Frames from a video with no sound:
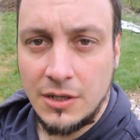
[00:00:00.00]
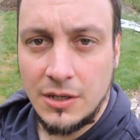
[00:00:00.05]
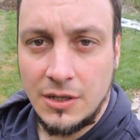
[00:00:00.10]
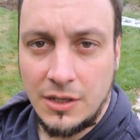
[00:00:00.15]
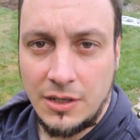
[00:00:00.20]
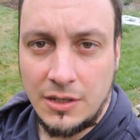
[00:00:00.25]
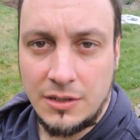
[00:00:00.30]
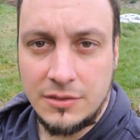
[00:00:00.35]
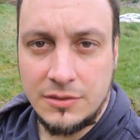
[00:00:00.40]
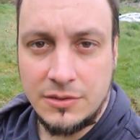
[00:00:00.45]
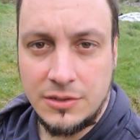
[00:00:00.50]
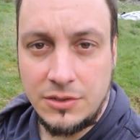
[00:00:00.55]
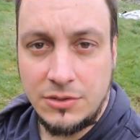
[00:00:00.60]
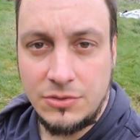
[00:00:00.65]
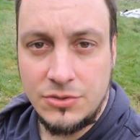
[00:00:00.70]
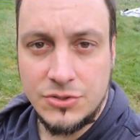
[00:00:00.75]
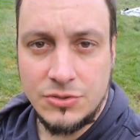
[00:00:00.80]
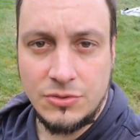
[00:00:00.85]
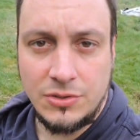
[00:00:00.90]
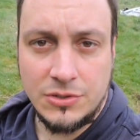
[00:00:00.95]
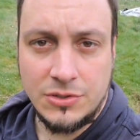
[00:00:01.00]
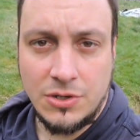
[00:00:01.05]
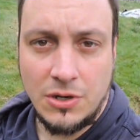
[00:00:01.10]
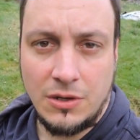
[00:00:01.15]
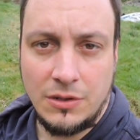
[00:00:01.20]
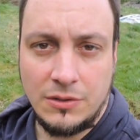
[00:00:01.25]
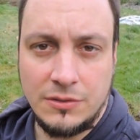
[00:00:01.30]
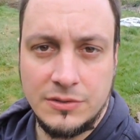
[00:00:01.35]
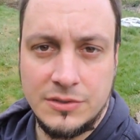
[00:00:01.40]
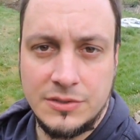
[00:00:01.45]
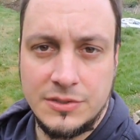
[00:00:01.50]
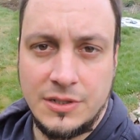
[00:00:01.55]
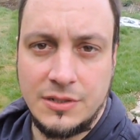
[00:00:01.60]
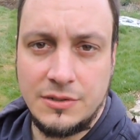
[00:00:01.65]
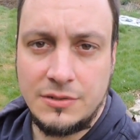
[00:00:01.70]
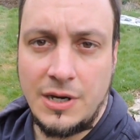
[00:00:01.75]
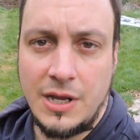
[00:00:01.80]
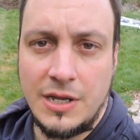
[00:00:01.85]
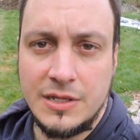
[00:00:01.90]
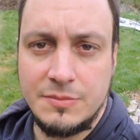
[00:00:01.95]
and the usual currants
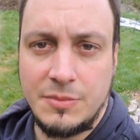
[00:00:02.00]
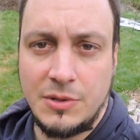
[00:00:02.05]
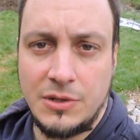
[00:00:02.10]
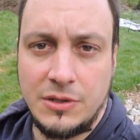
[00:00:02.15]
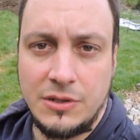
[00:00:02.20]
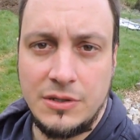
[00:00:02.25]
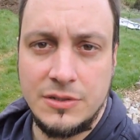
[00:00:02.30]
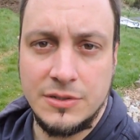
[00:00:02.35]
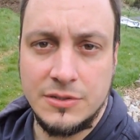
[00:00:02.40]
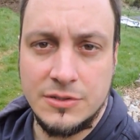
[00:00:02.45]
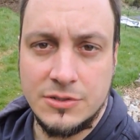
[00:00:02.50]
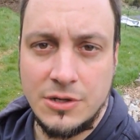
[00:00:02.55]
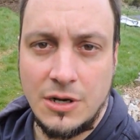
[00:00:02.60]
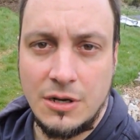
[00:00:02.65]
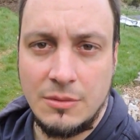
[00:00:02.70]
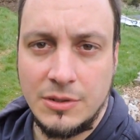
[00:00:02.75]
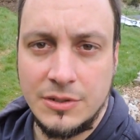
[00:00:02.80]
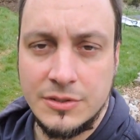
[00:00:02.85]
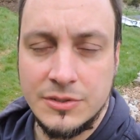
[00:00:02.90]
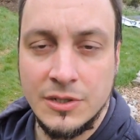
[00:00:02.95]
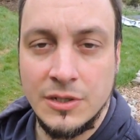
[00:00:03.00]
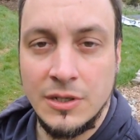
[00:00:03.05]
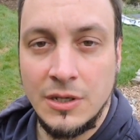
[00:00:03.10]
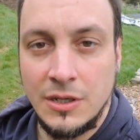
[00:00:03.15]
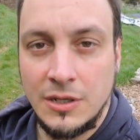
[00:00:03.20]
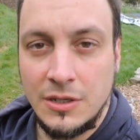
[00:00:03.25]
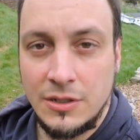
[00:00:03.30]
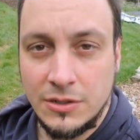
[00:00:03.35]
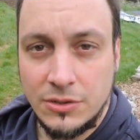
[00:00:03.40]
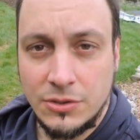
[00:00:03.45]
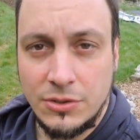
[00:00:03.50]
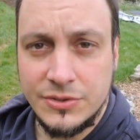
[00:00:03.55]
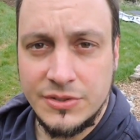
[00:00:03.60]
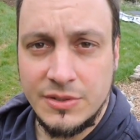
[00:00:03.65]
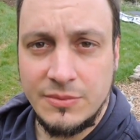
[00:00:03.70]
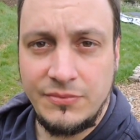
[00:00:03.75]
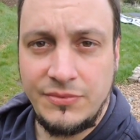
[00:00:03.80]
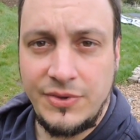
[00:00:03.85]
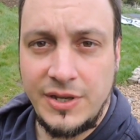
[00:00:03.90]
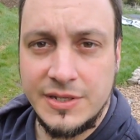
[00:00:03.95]
and raspberries and strawberries. Grow
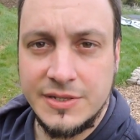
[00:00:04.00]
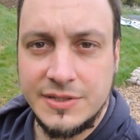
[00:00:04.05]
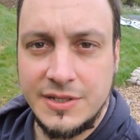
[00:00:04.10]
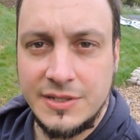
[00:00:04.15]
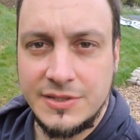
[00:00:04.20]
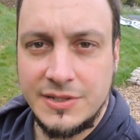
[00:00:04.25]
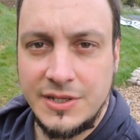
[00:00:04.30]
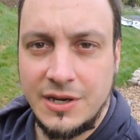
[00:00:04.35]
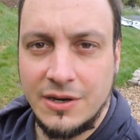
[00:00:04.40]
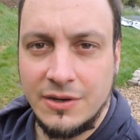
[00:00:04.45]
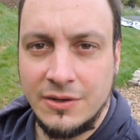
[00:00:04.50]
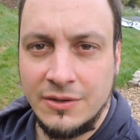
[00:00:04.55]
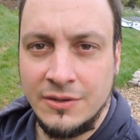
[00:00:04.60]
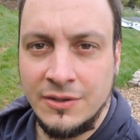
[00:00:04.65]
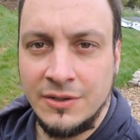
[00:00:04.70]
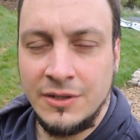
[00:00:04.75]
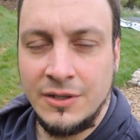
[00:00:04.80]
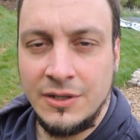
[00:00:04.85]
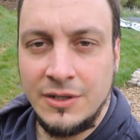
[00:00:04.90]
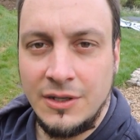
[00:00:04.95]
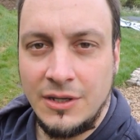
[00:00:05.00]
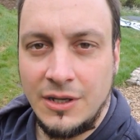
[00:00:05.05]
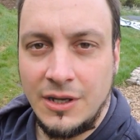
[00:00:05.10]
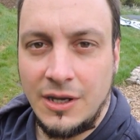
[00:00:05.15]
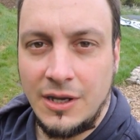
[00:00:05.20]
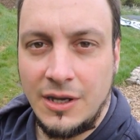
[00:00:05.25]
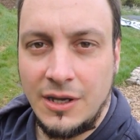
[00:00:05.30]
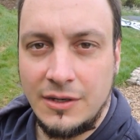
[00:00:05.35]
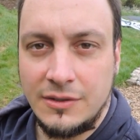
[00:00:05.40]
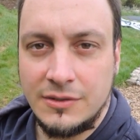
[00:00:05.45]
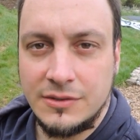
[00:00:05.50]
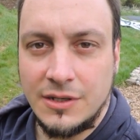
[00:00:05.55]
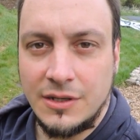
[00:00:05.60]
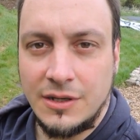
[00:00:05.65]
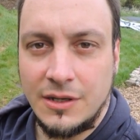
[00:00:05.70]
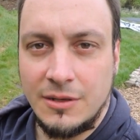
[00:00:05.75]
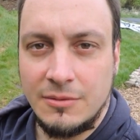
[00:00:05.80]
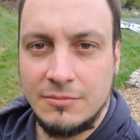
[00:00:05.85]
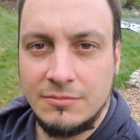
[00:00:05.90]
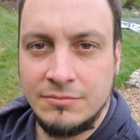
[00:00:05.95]
some figs this year and
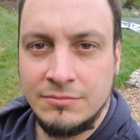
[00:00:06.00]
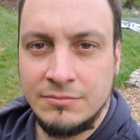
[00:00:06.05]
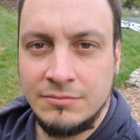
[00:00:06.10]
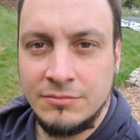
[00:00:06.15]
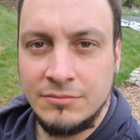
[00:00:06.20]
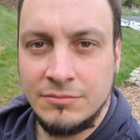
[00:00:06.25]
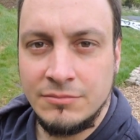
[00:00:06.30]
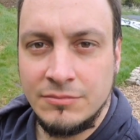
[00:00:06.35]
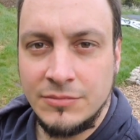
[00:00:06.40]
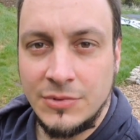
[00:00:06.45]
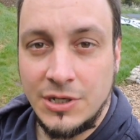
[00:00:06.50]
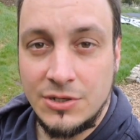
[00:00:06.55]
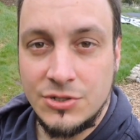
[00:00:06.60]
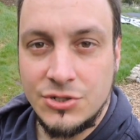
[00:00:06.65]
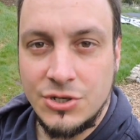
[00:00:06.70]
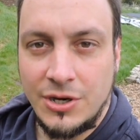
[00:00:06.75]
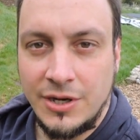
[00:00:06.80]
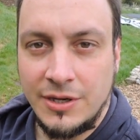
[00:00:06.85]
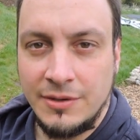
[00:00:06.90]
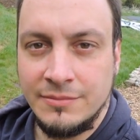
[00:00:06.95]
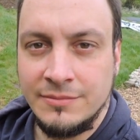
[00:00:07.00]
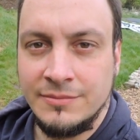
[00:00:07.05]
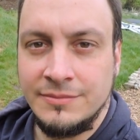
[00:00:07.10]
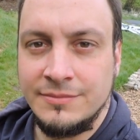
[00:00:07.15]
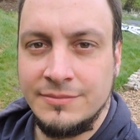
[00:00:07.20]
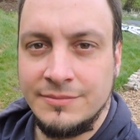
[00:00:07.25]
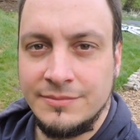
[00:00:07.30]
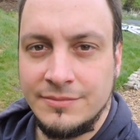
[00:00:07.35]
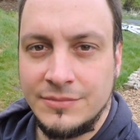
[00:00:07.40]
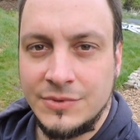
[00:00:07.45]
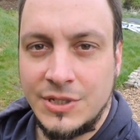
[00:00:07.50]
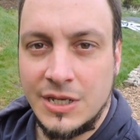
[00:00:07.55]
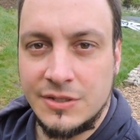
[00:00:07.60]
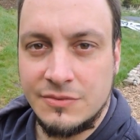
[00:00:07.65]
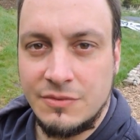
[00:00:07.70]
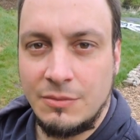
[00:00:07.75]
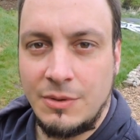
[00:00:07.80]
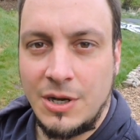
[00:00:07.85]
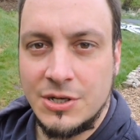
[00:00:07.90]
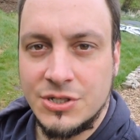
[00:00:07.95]
um, enjoy. Thanks
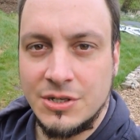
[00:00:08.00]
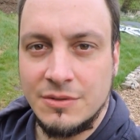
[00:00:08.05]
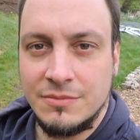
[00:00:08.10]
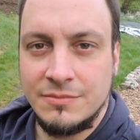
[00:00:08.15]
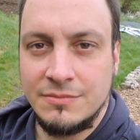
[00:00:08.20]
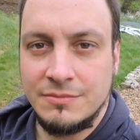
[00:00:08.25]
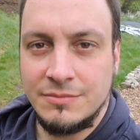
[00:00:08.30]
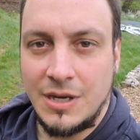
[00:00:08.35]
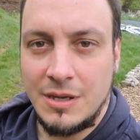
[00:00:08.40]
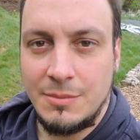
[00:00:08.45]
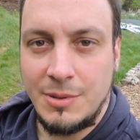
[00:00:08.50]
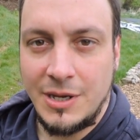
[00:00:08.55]
for watching. Bye